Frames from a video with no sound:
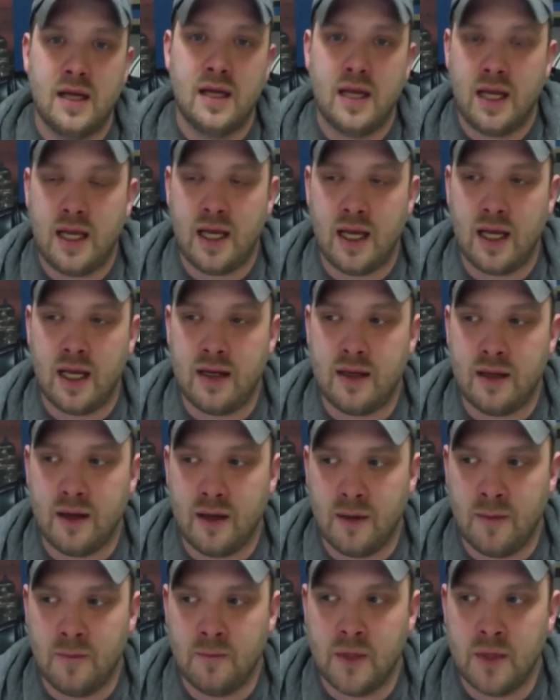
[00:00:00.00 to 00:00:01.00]
And
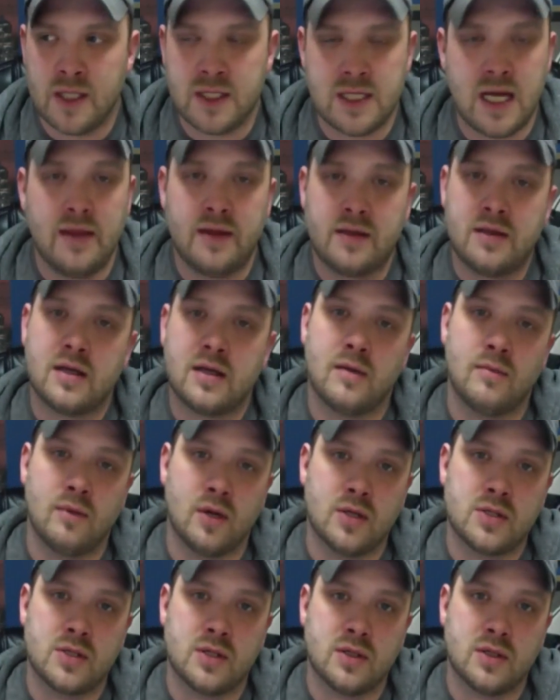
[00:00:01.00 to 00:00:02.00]
it's not like the
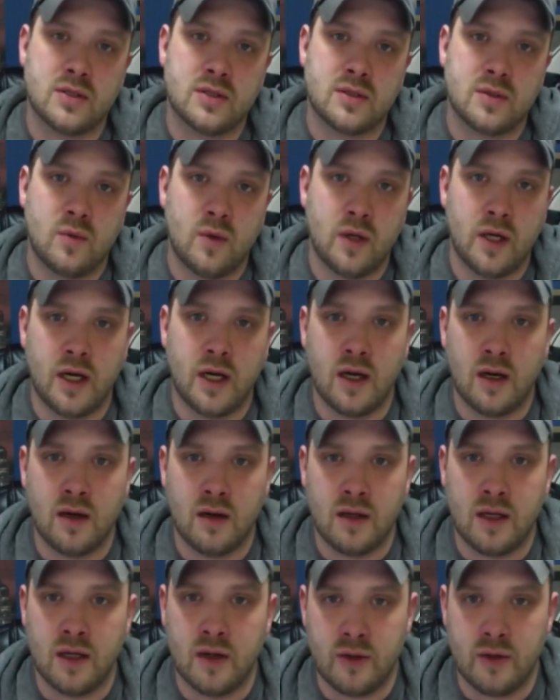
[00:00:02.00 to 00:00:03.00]
commercials
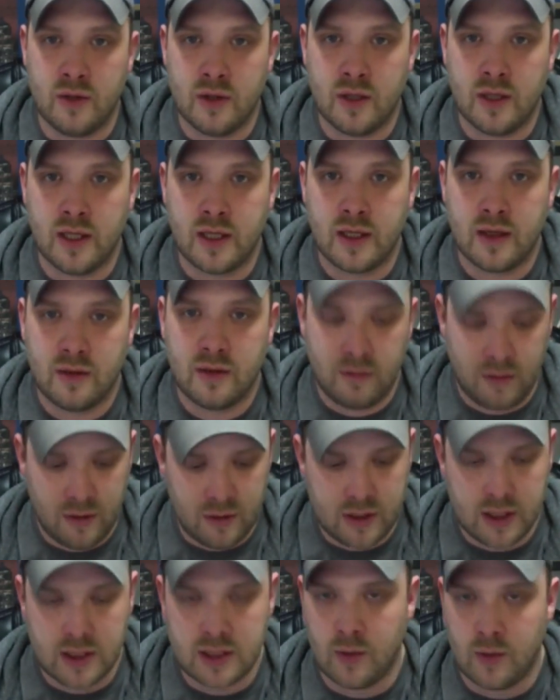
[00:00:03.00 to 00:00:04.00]
where you
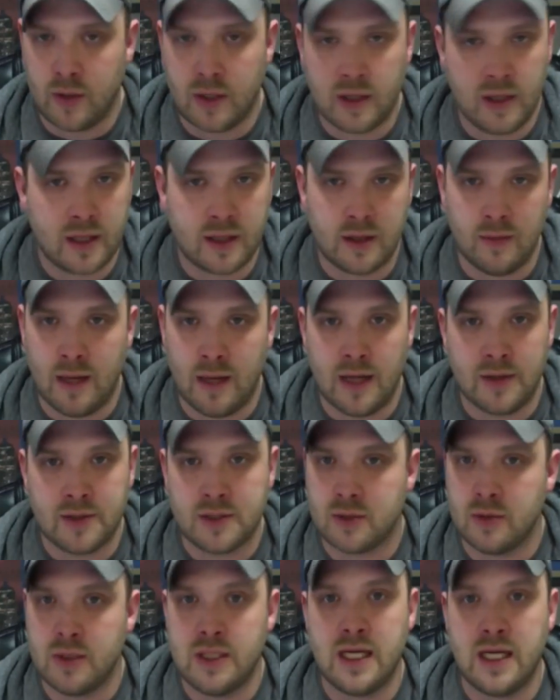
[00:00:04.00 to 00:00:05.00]
see someone click the mouse
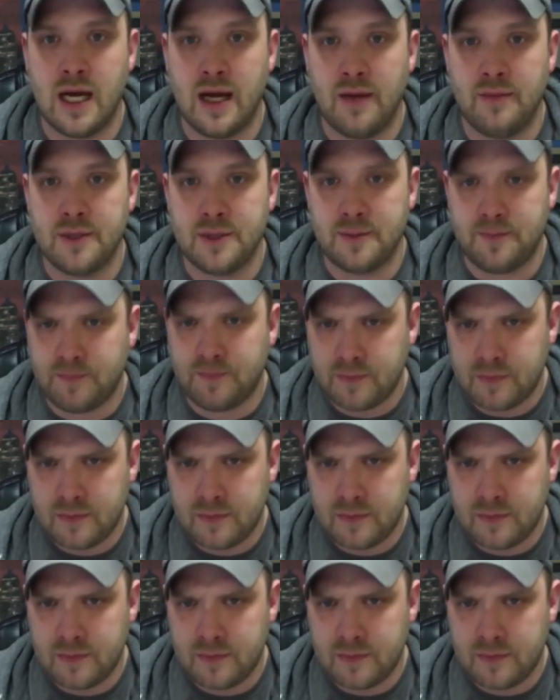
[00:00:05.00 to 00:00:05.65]
3 times,